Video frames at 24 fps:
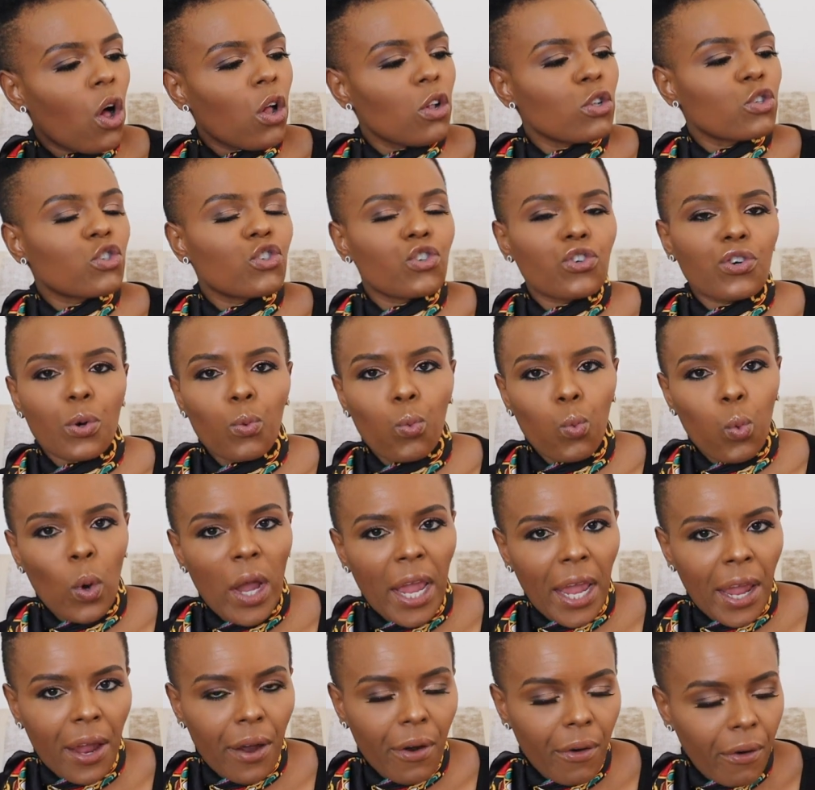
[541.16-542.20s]
Ultra
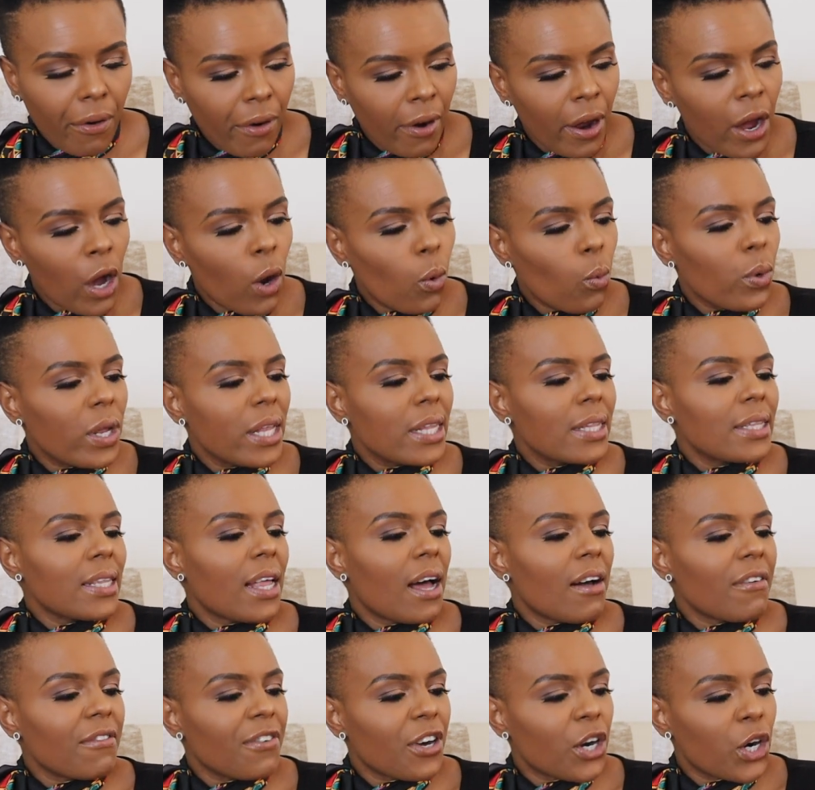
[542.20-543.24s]
Wear. We
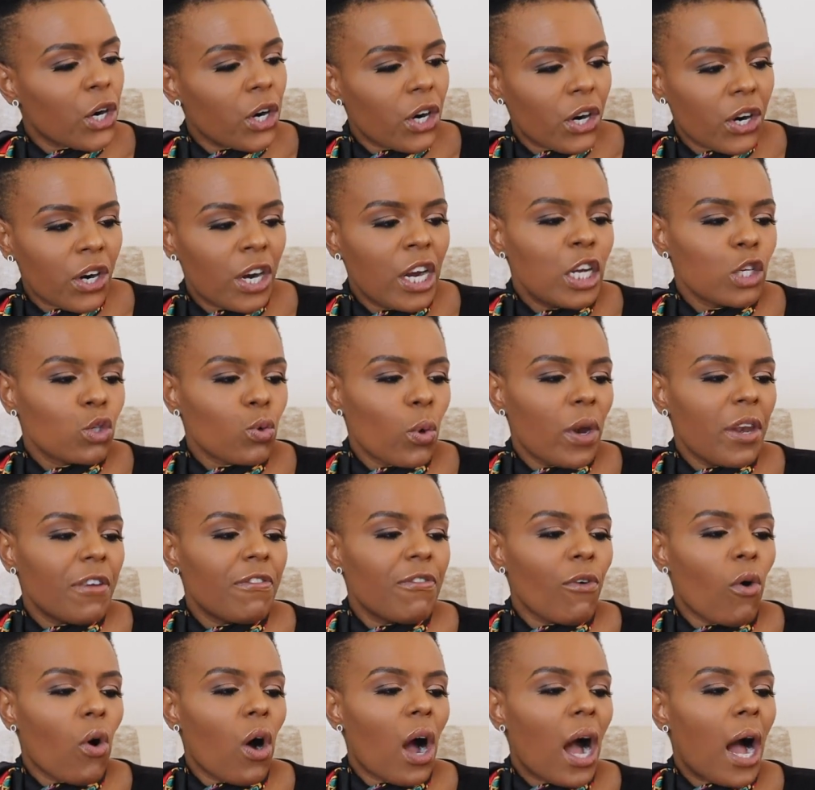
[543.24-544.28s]
love her.
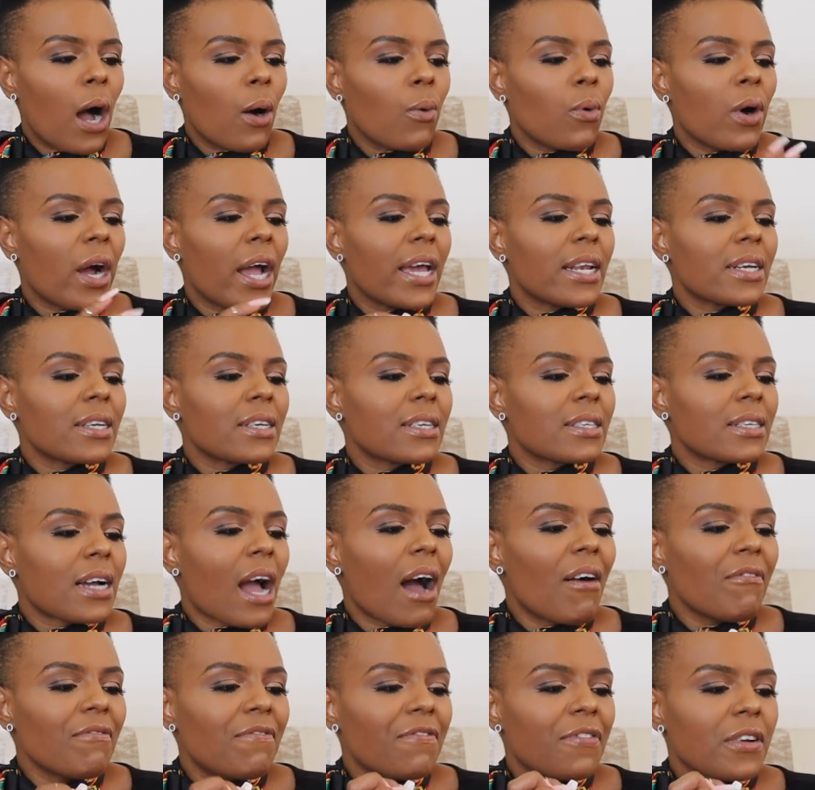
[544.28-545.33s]
24-hour and
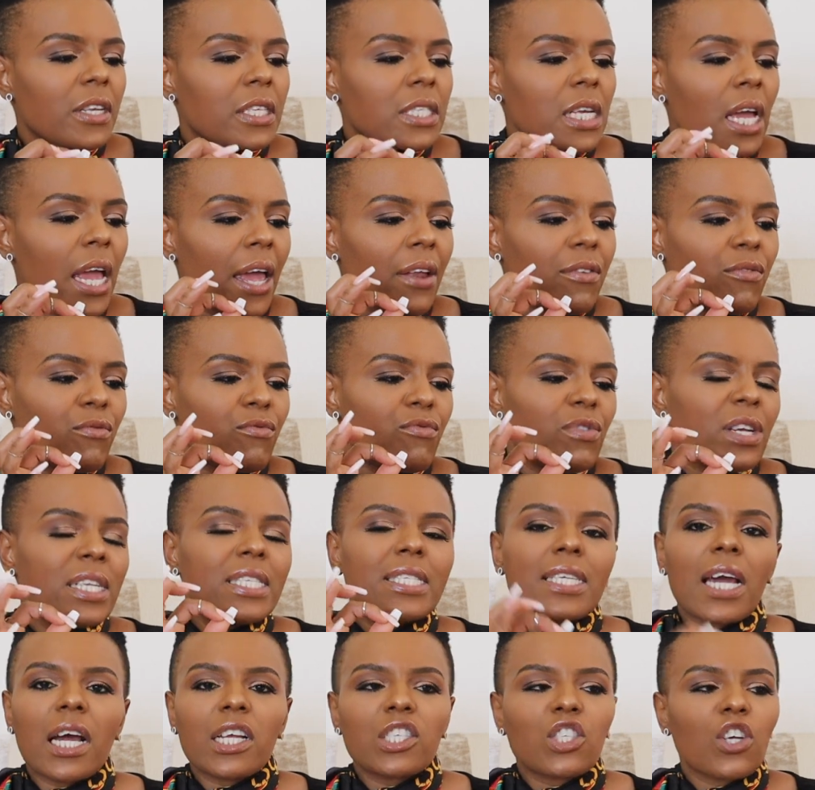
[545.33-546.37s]
comfort and
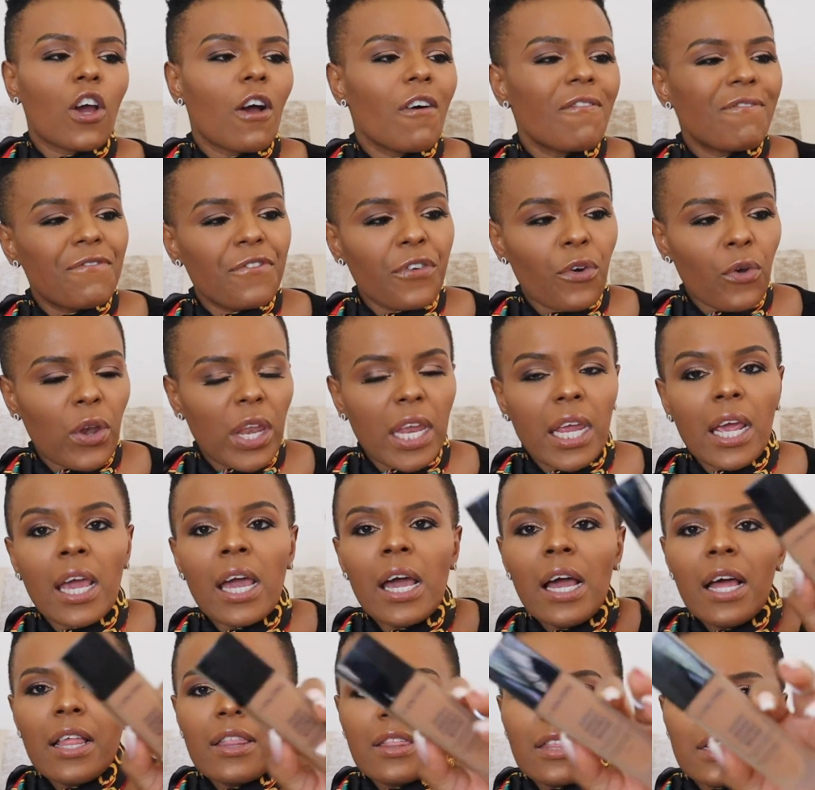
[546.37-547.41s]
retouch free.
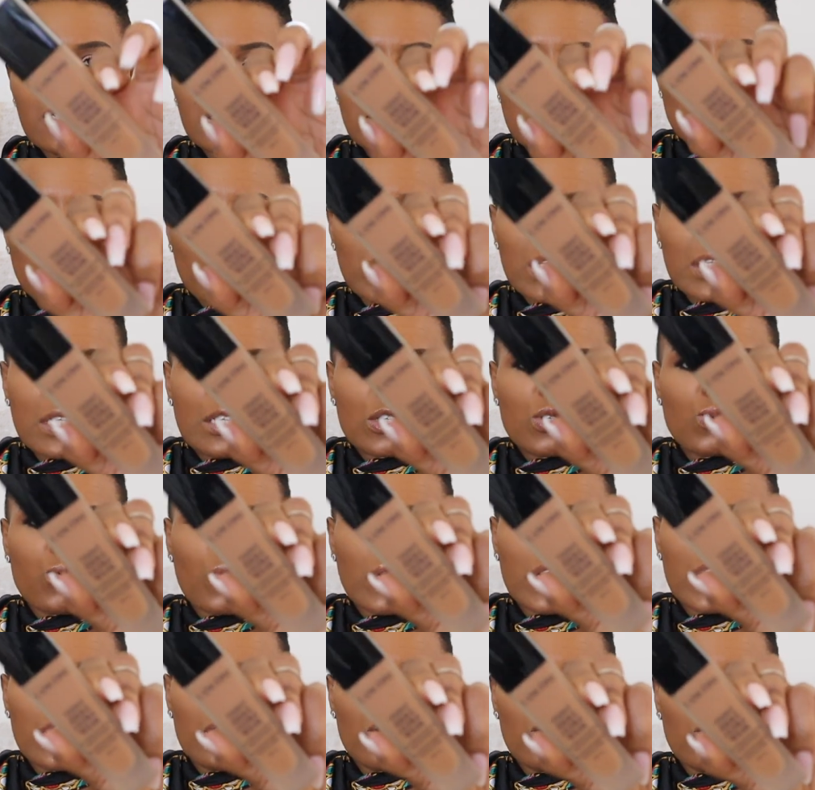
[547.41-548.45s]
This is what this
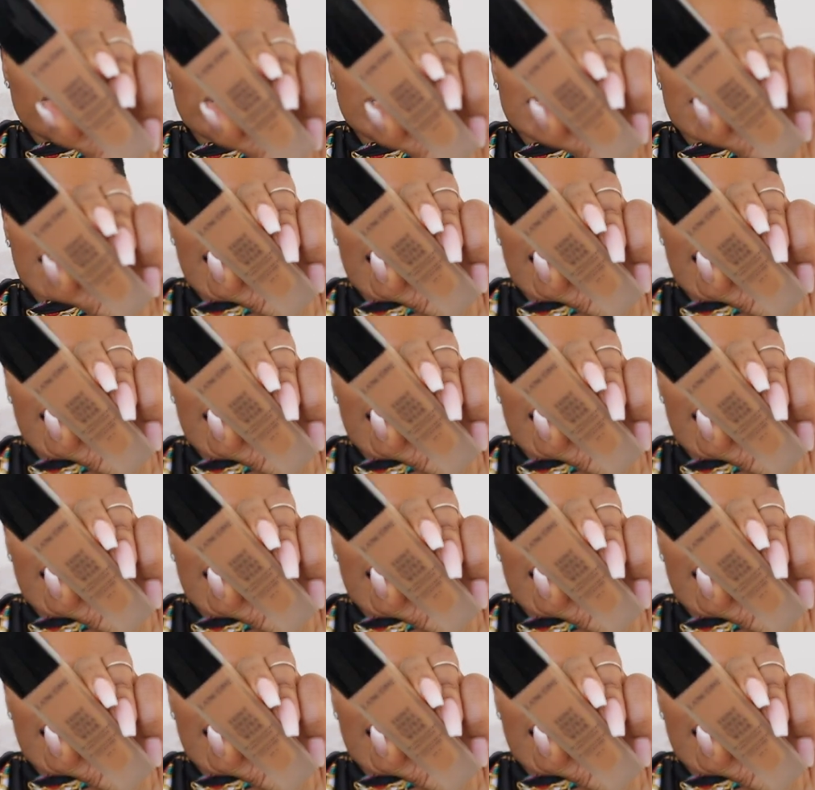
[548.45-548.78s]
one looks